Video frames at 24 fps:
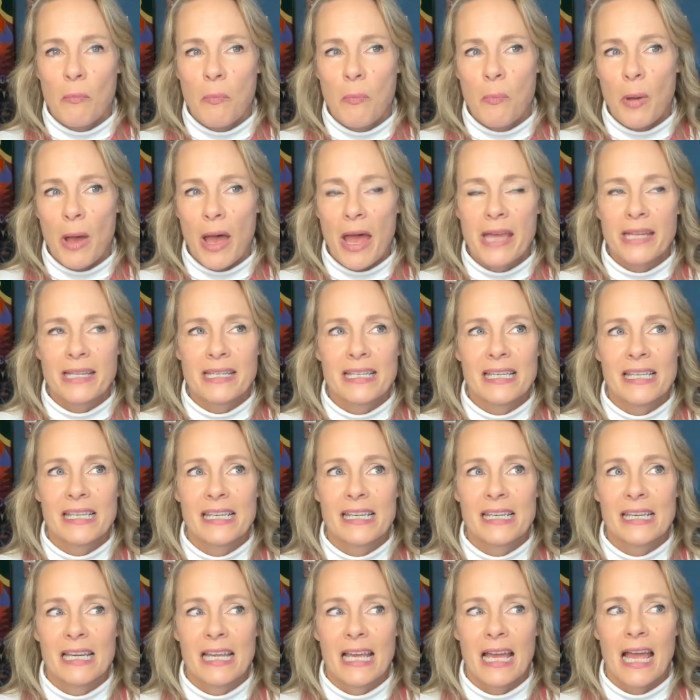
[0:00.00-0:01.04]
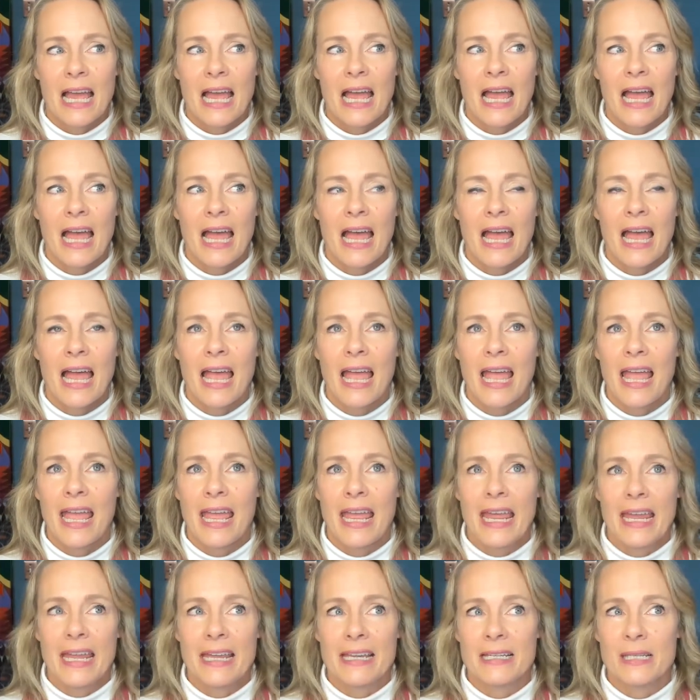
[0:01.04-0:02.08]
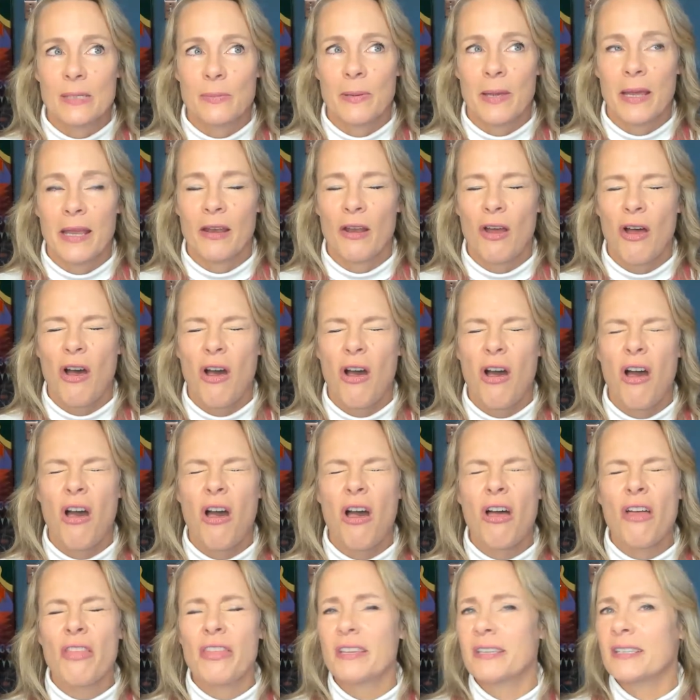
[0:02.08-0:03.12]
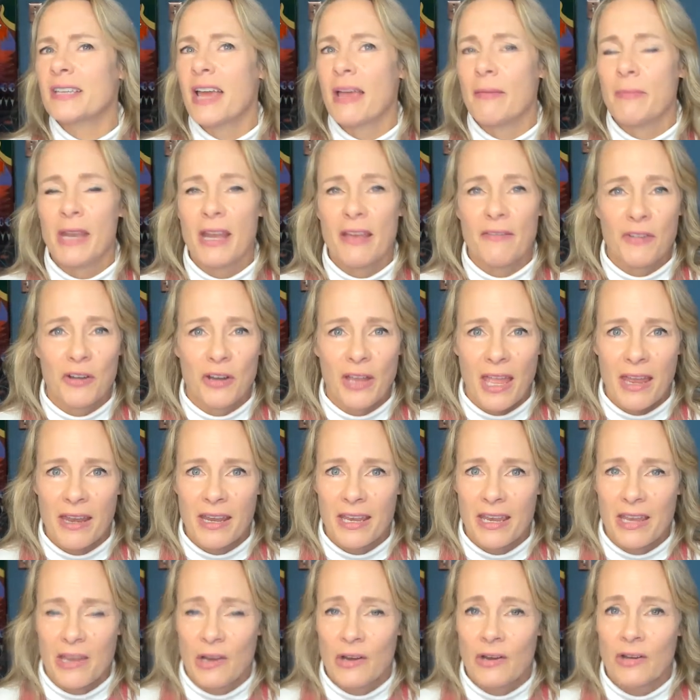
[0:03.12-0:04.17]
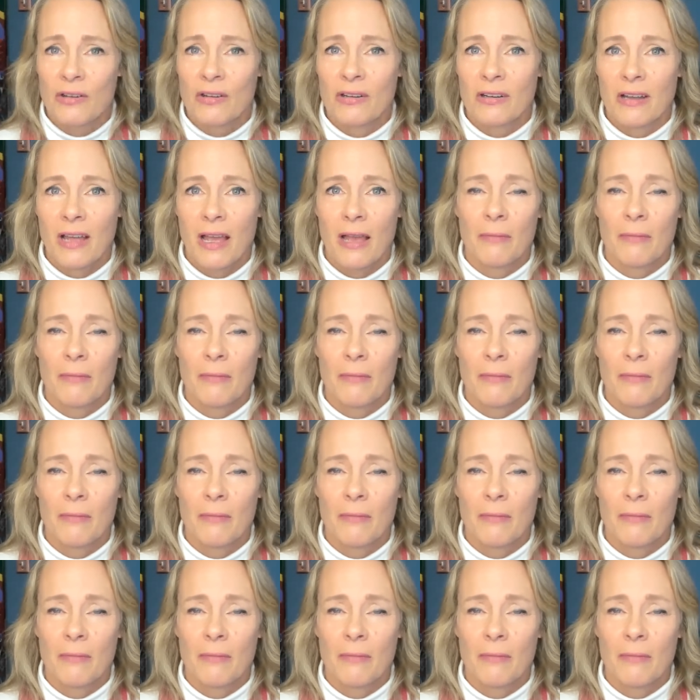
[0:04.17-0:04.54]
But I spent all this time and effort getting here.